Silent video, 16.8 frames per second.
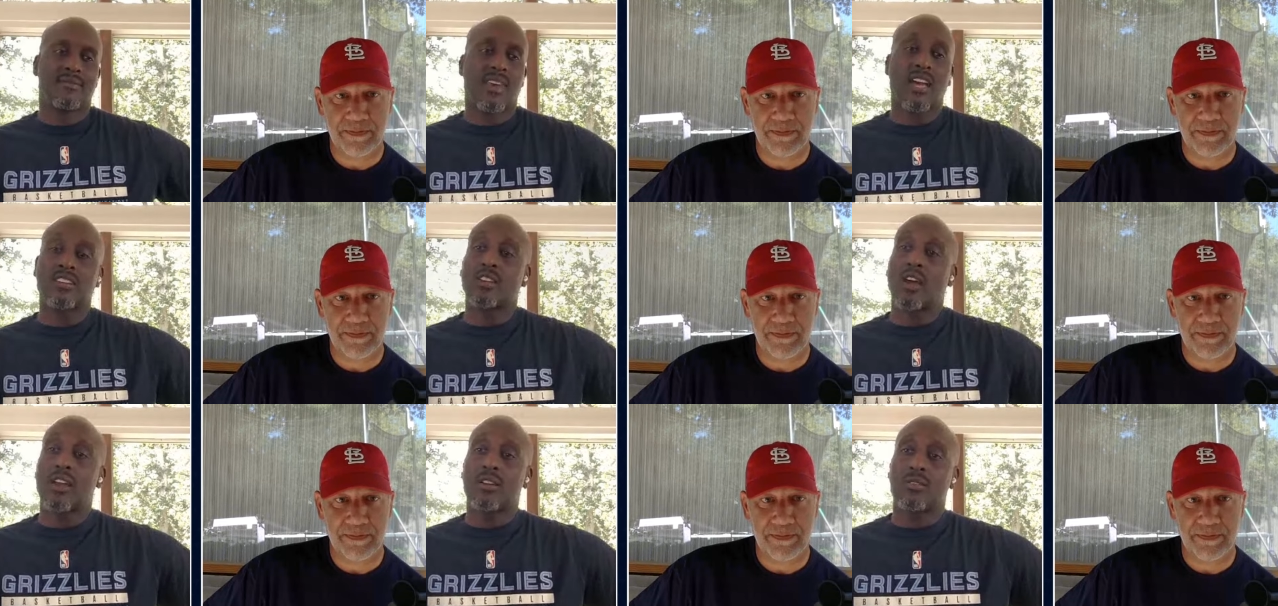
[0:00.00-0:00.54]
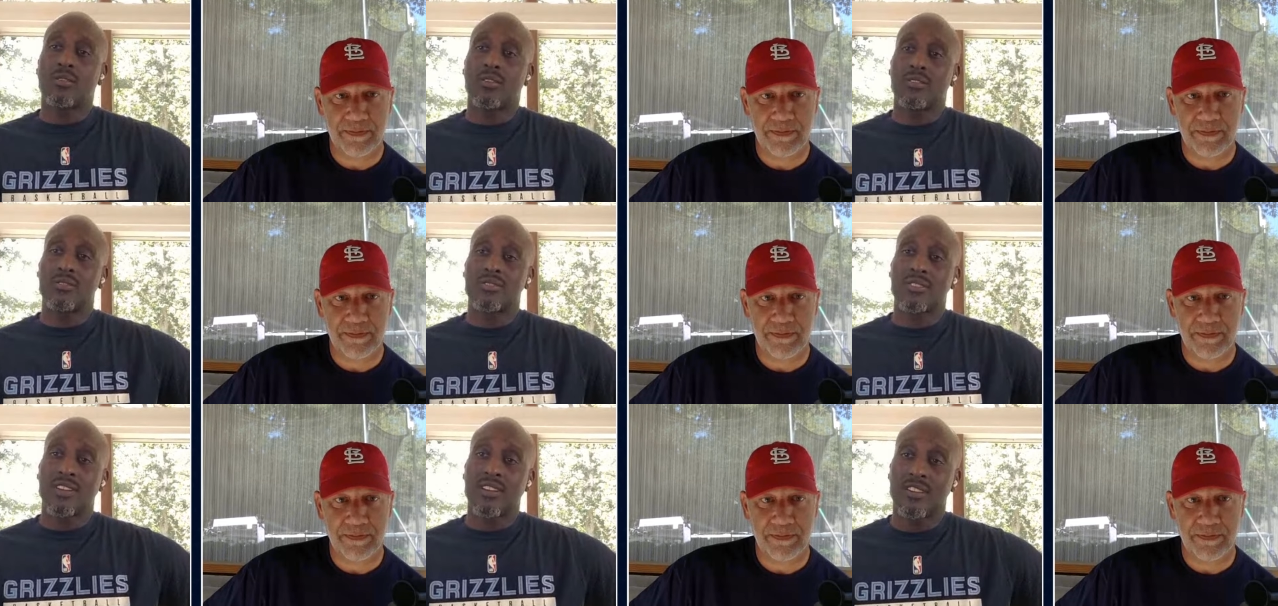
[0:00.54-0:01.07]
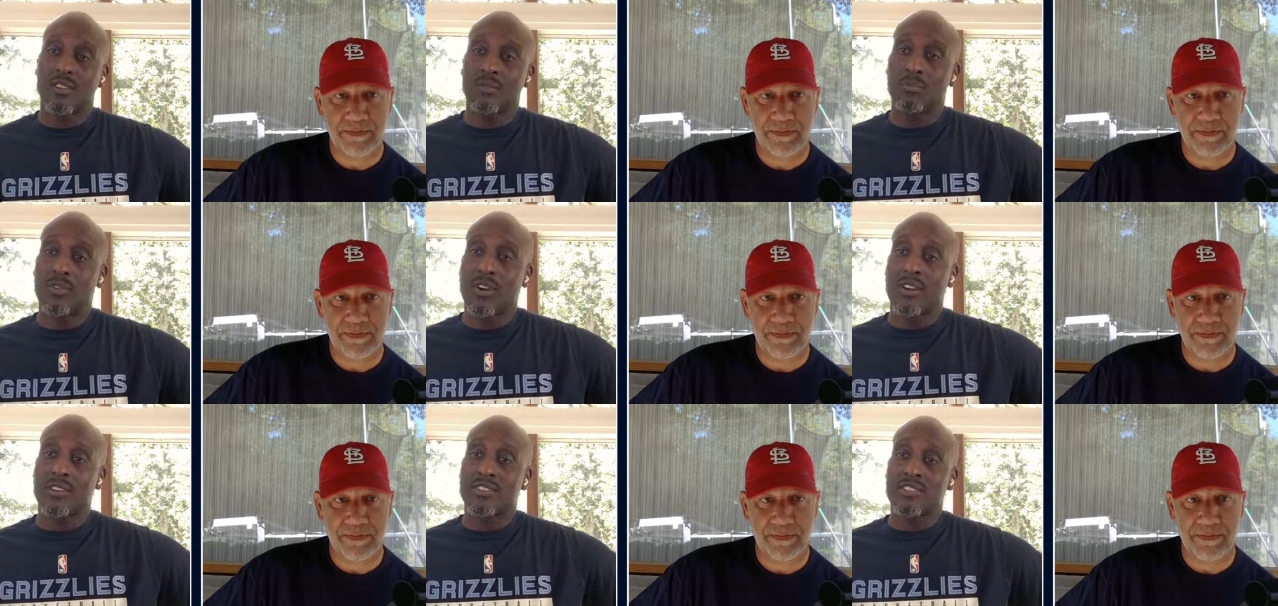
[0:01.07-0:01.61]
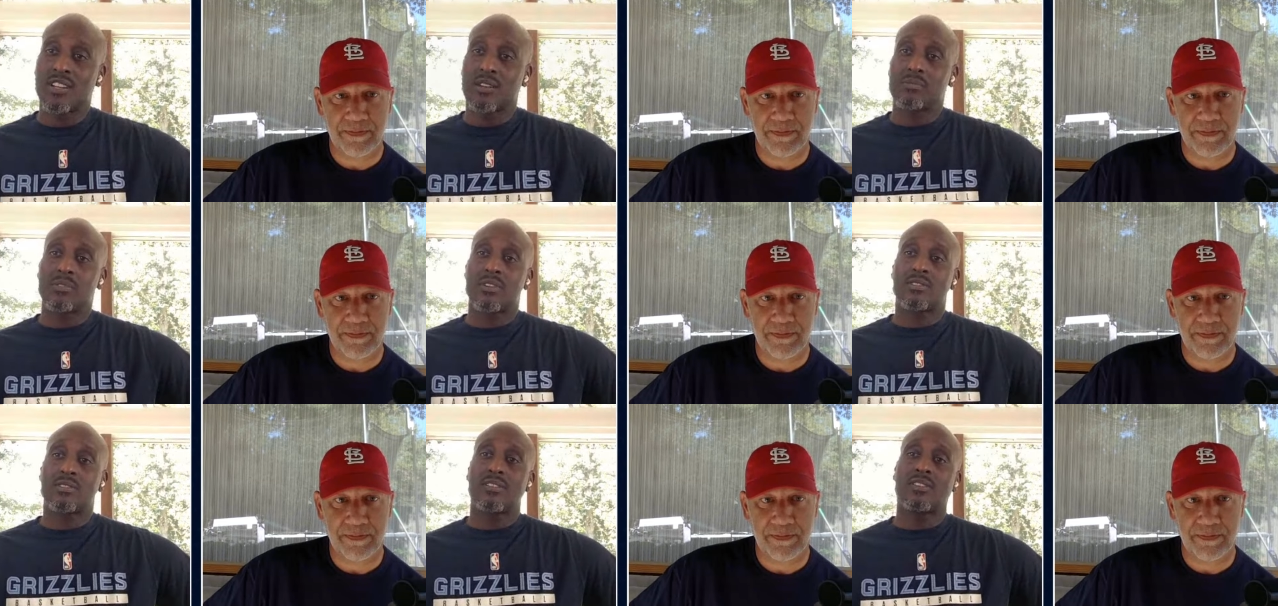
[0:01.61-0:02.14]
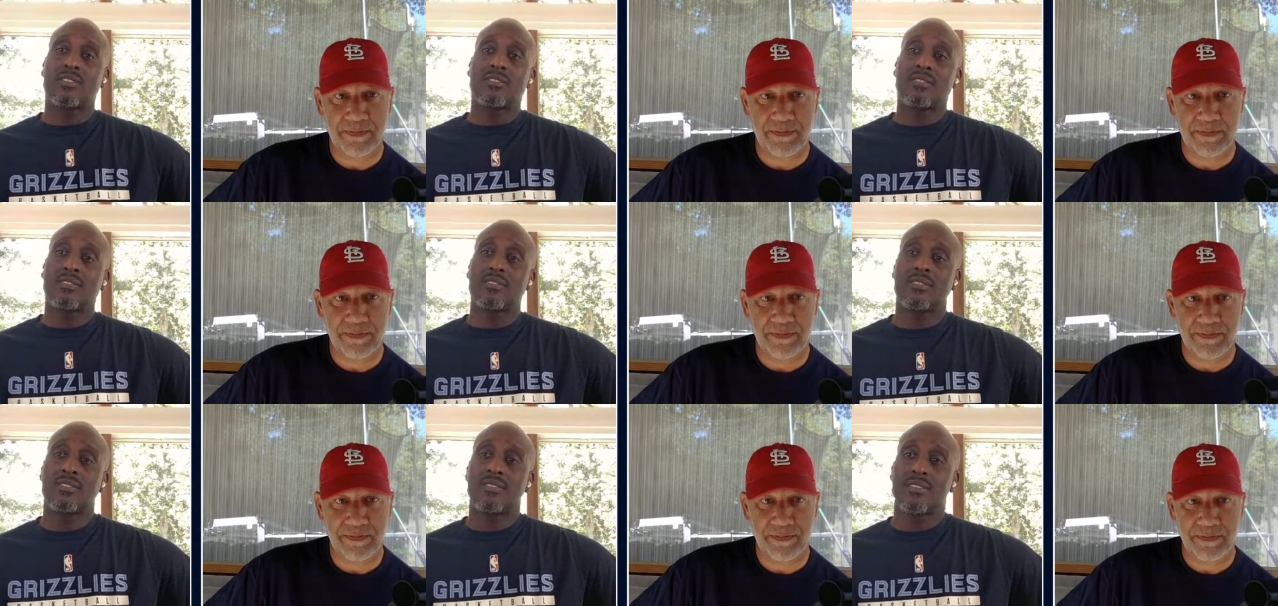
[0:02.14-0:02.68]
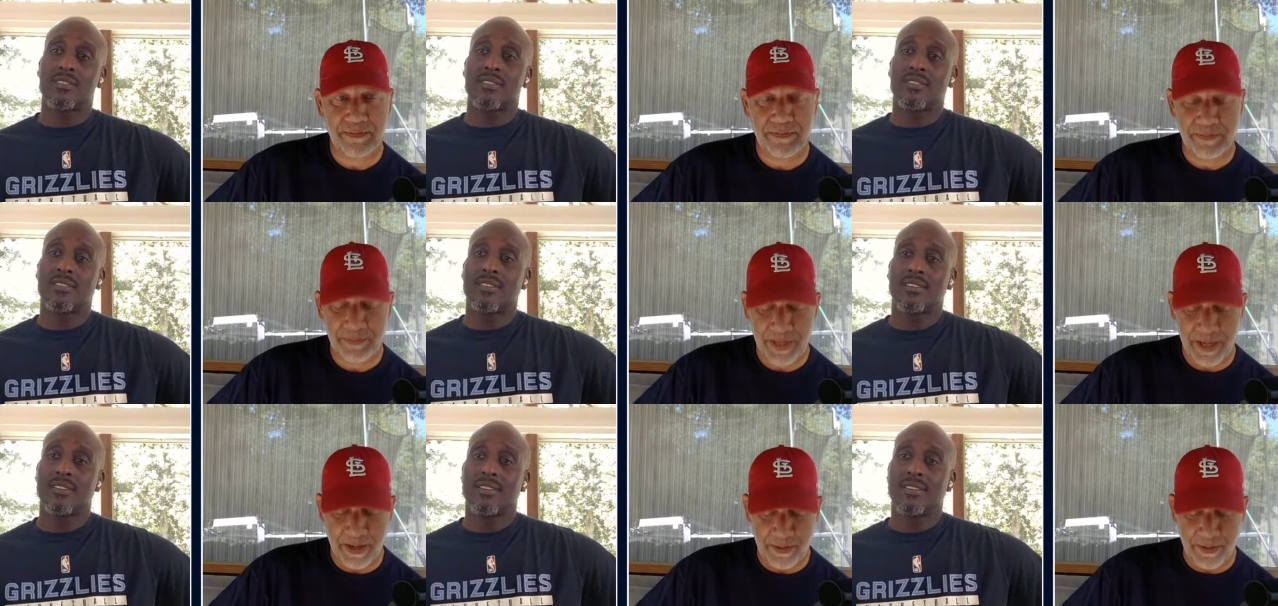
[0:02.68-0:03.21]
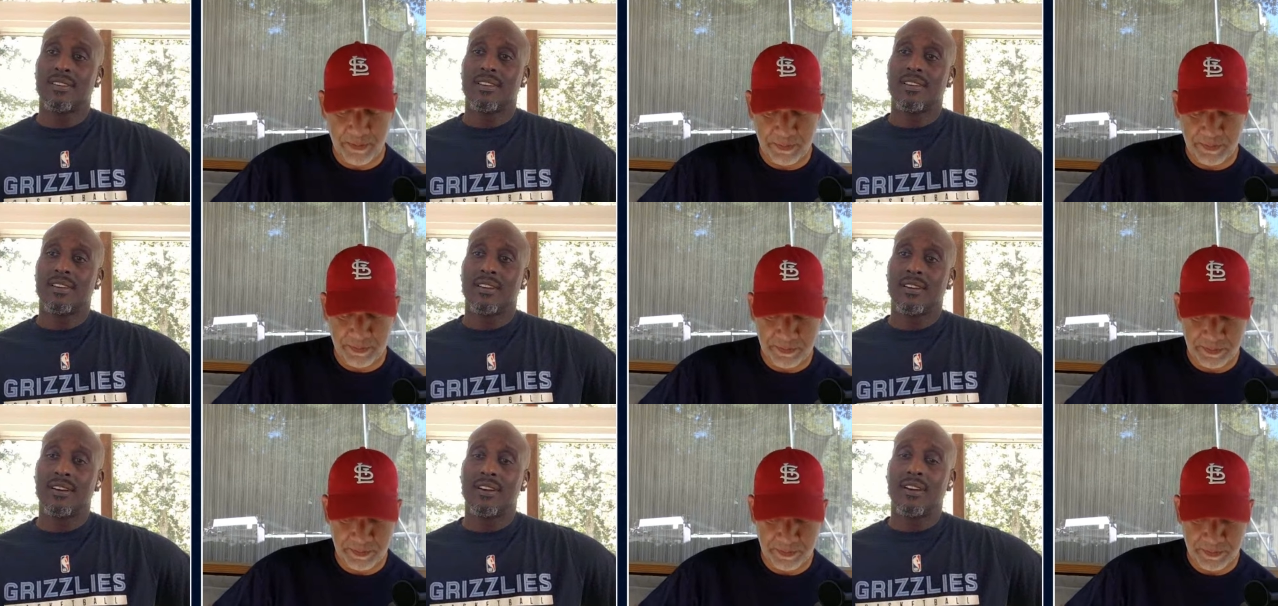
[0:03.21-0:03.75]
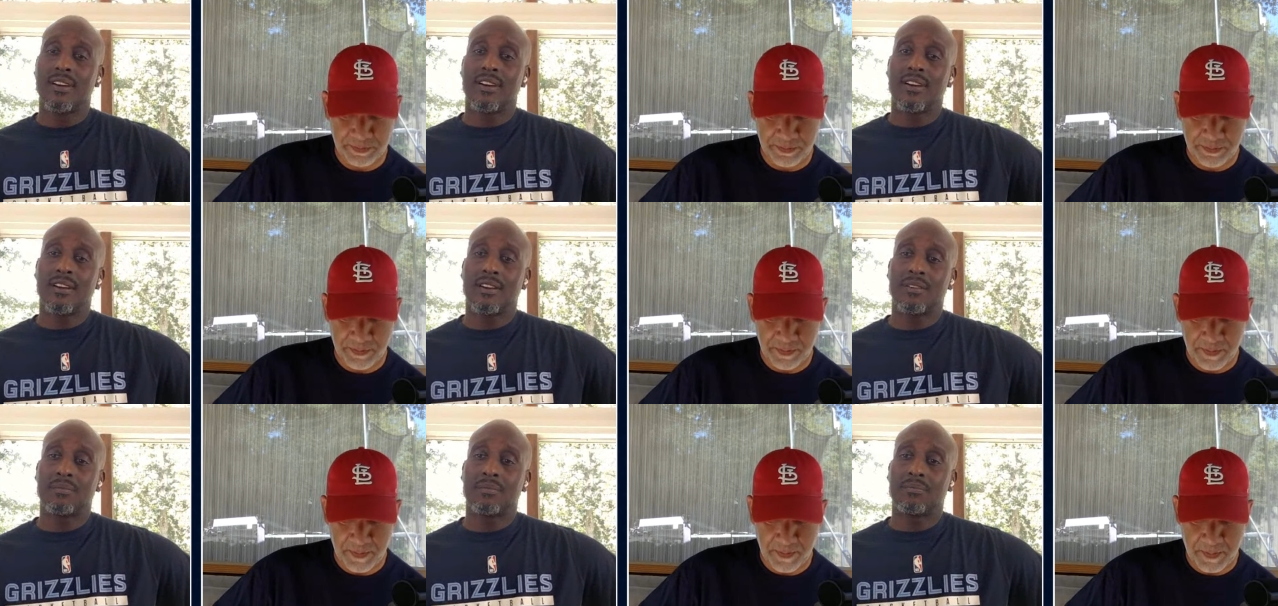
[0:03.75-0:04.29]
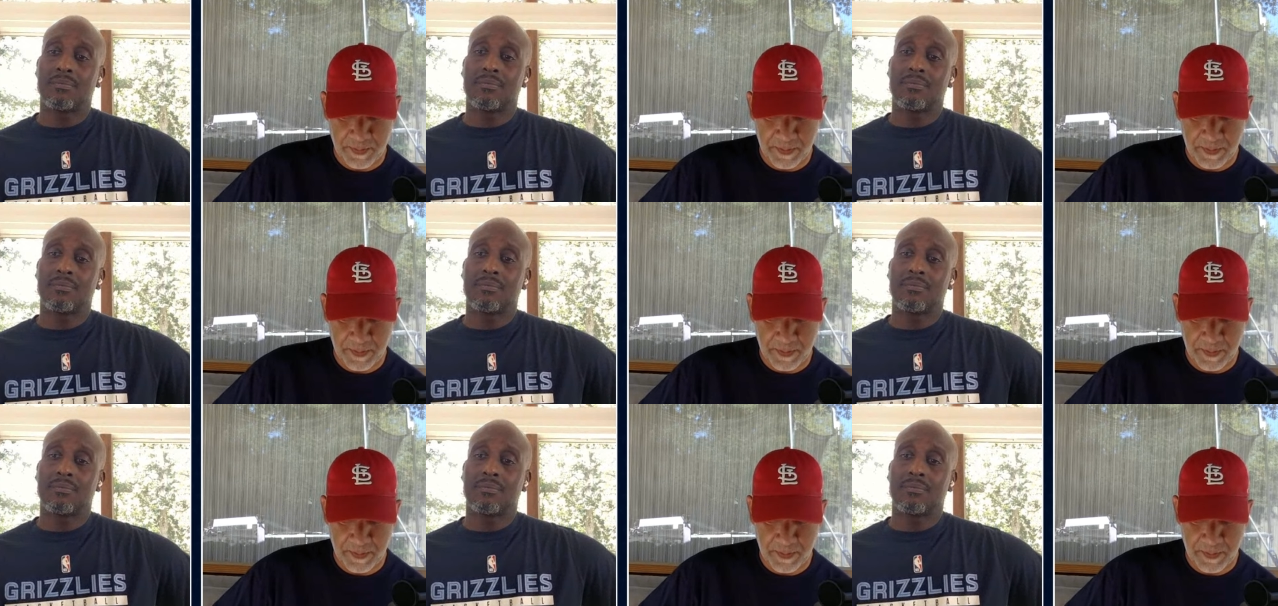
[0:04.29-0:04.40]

Speaker 1: I, I don't understand the LeBron James at 10. Yeah. Um, uh,